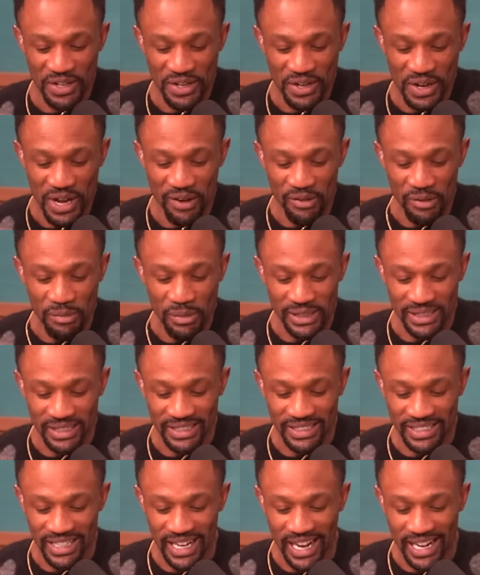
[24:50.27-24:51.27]
Never missed
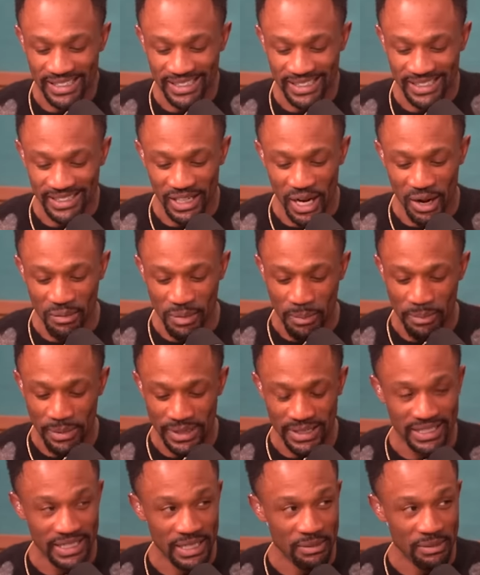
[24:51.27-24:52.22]
a chance to I'm come just, at Ben